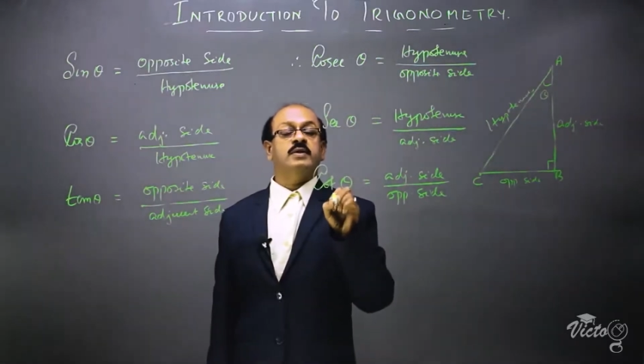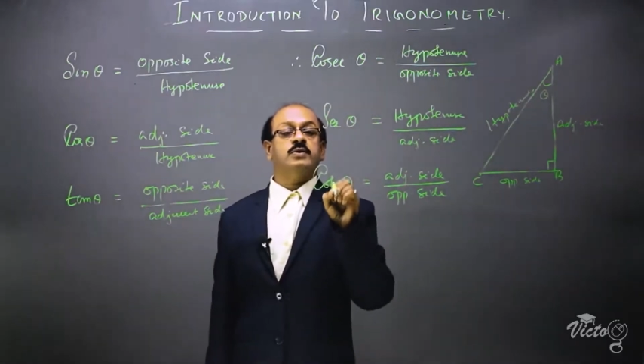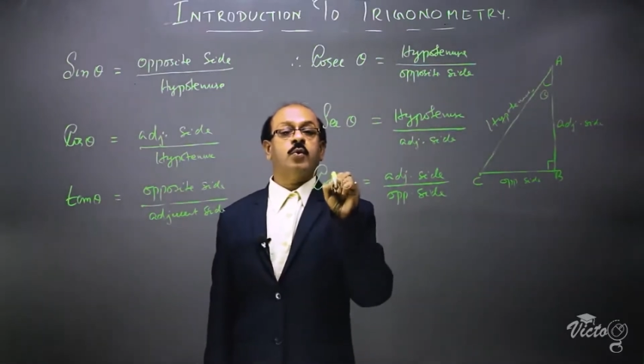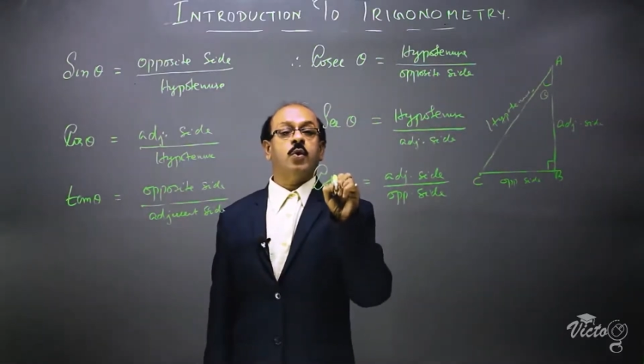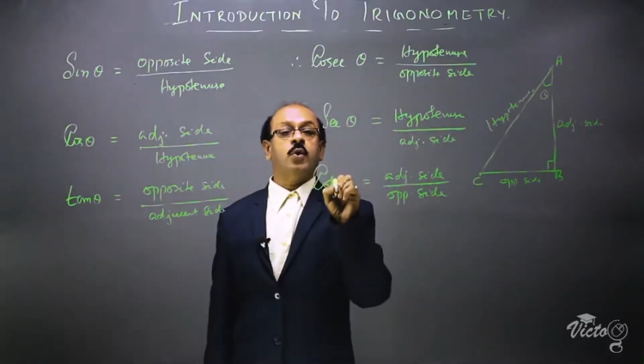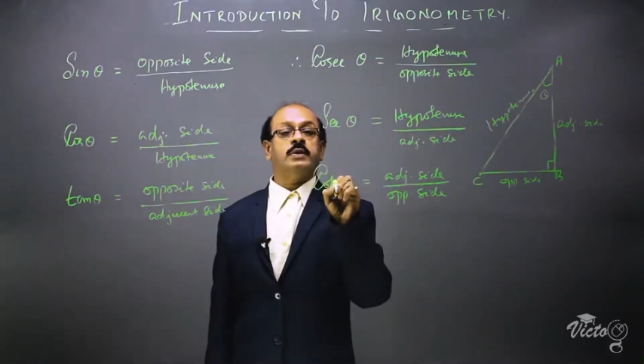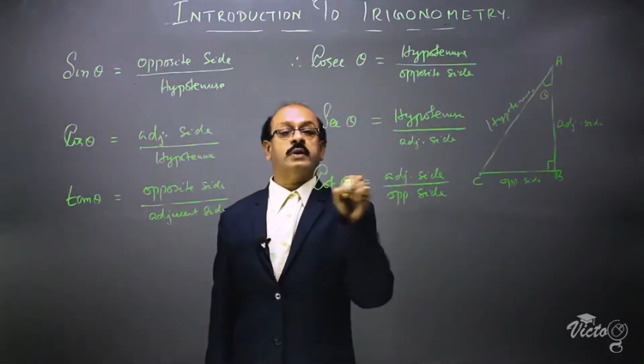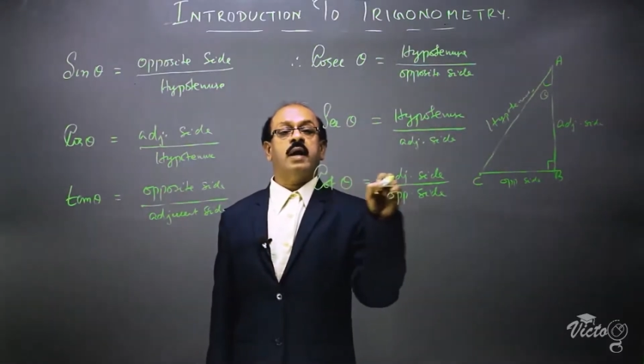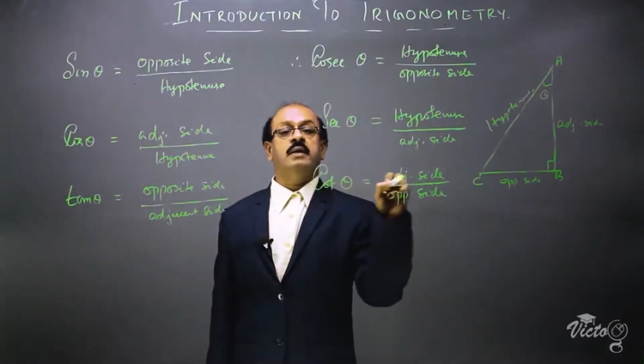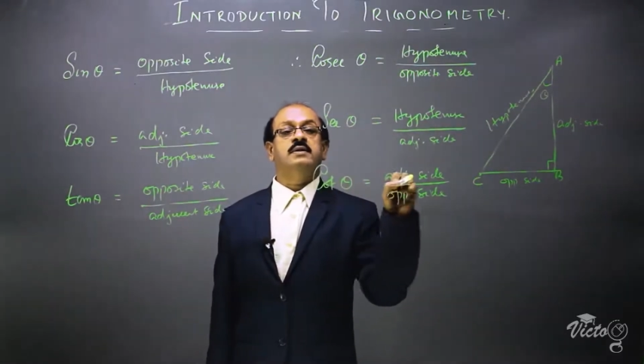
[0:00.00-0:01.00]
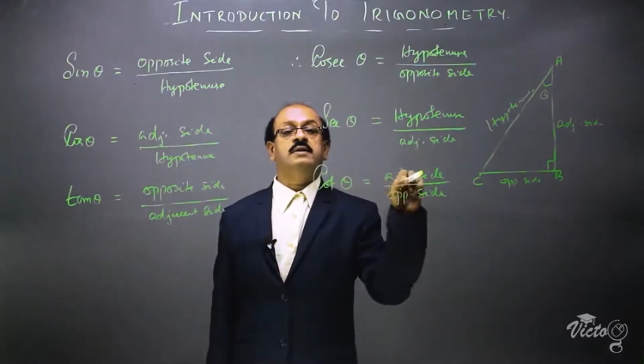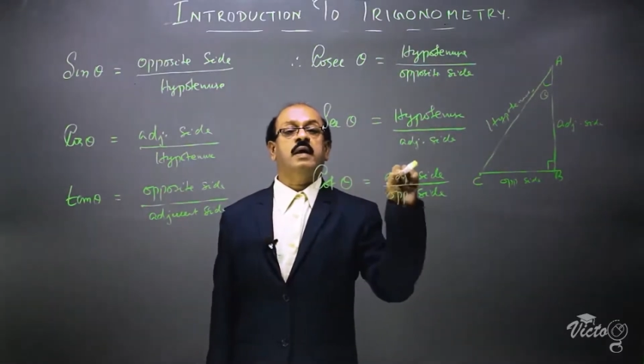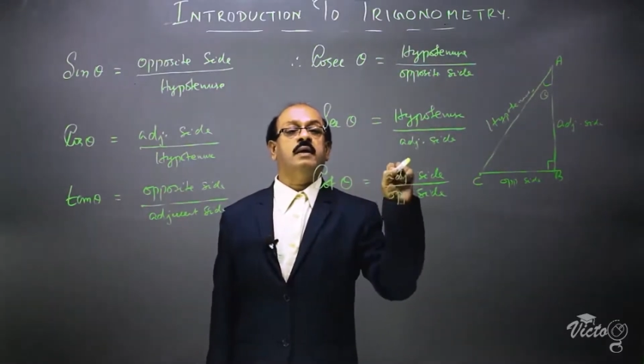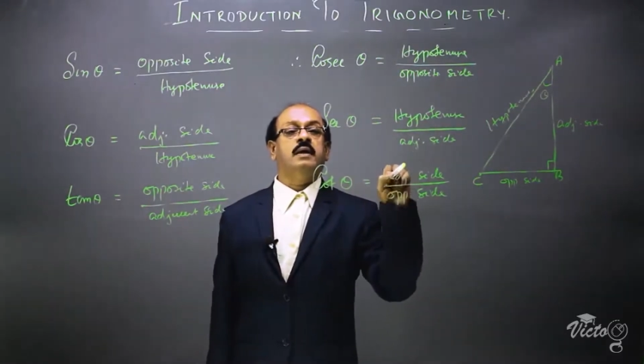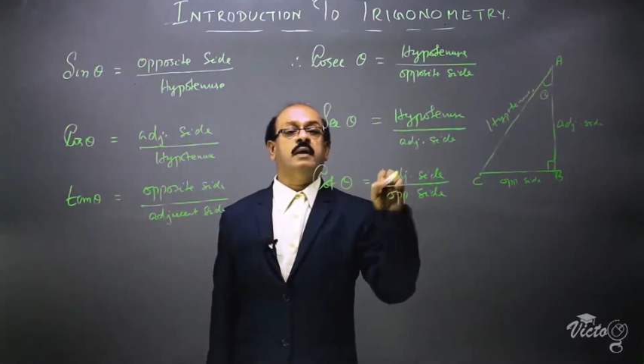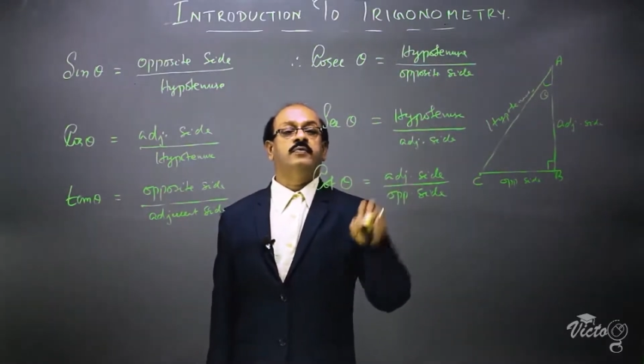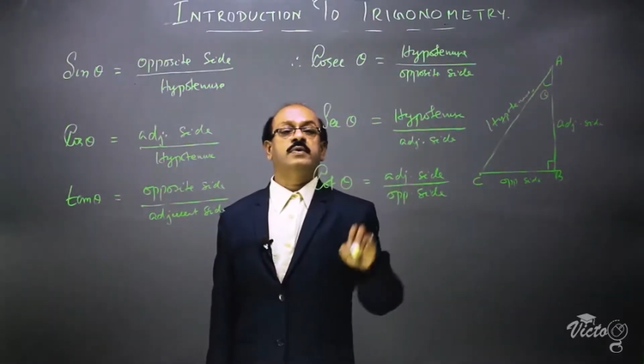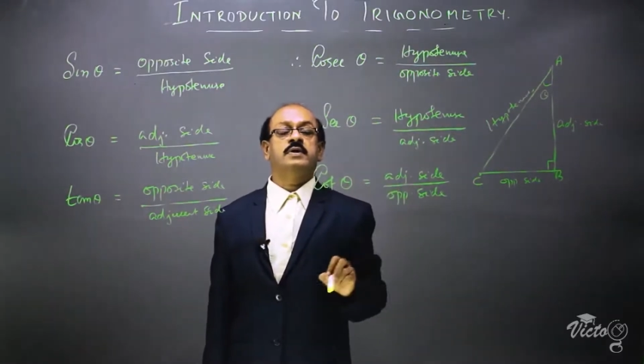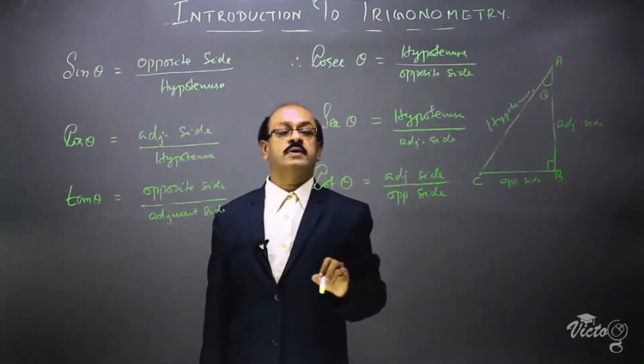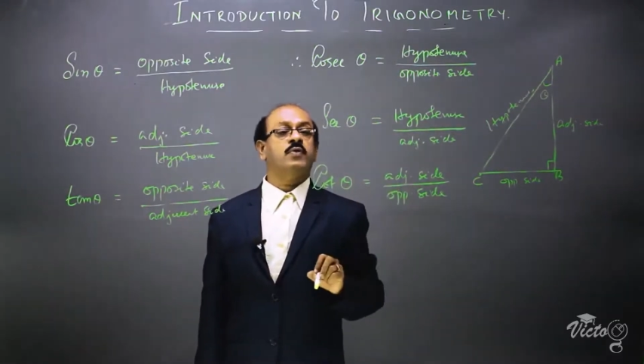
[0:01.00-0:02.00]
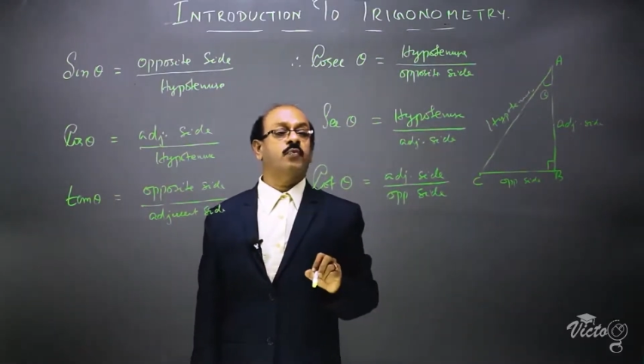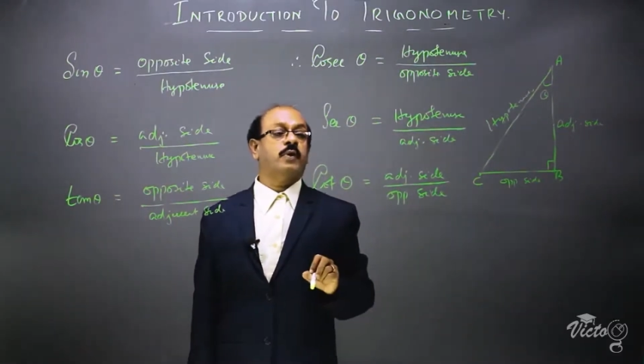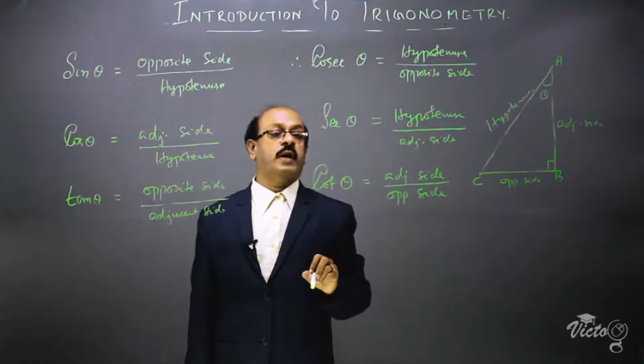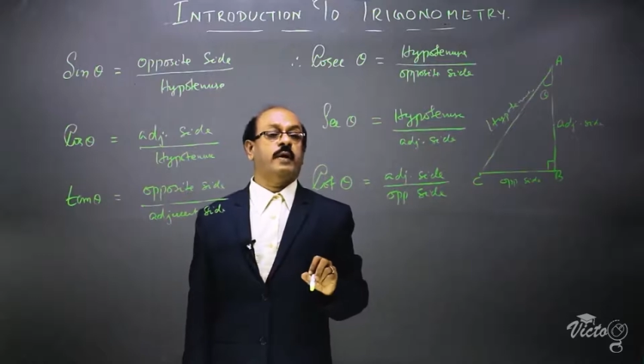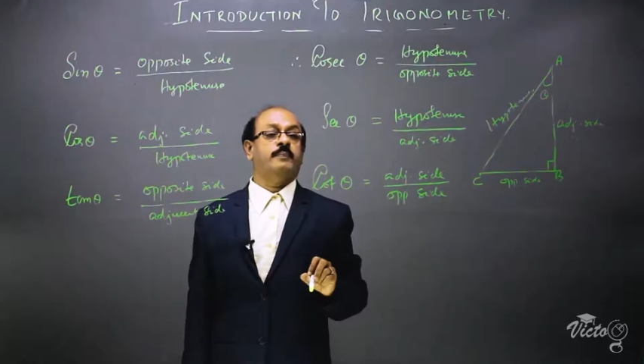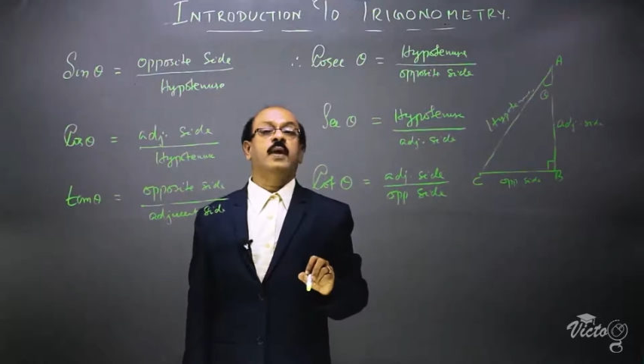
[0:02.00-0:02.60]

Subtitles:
is cotangent. This is the full name.